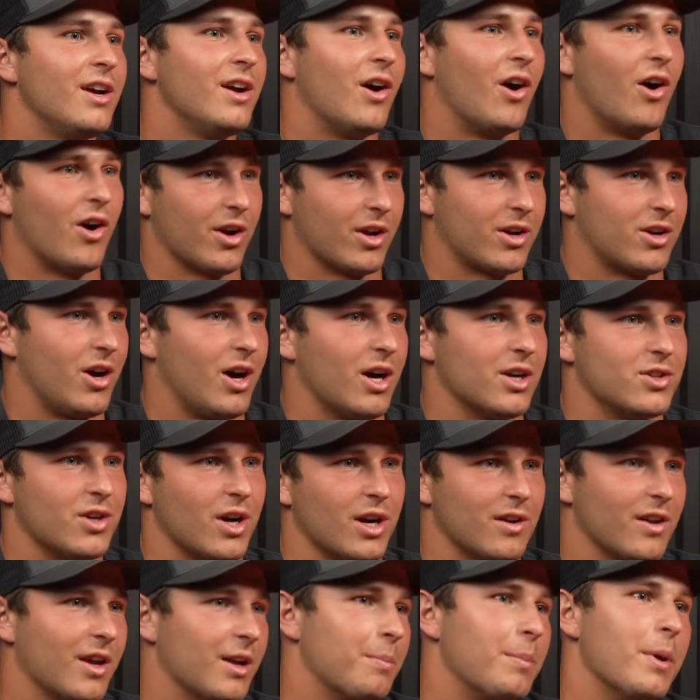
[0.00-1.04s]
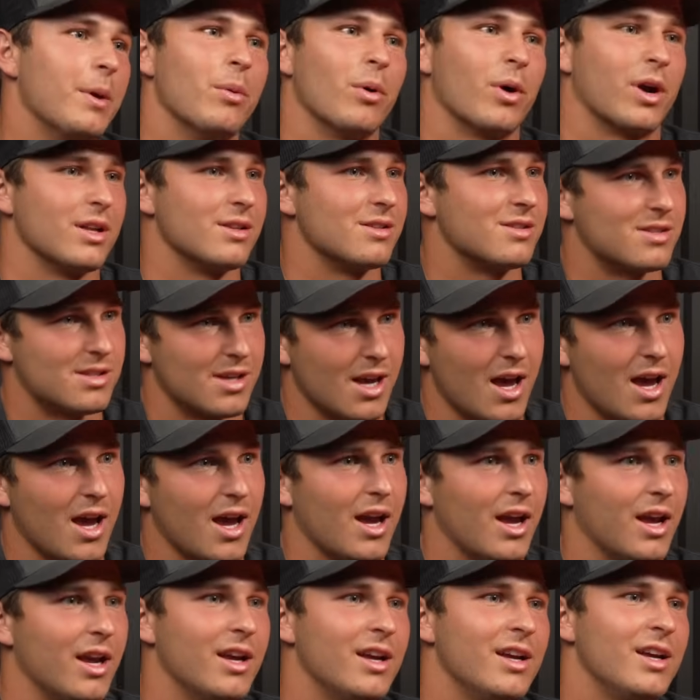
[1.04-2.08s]
on a contract. Like people can
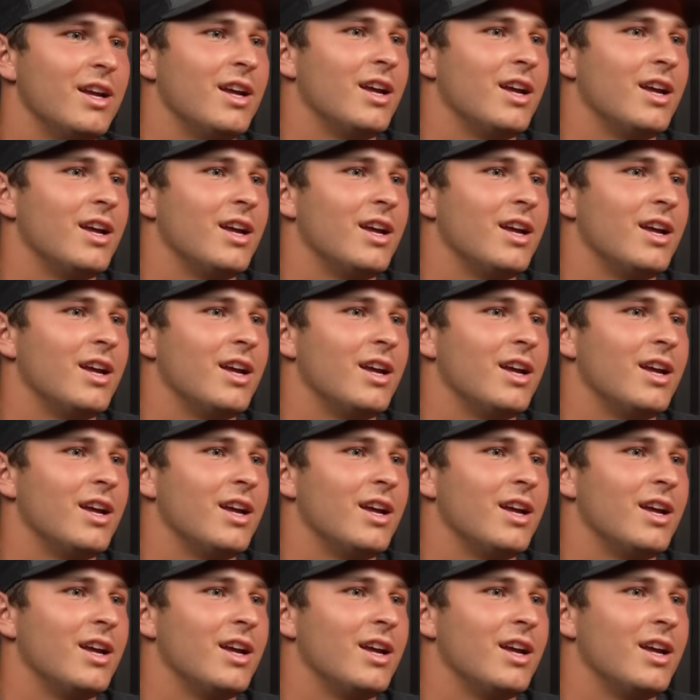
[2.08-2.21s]
say,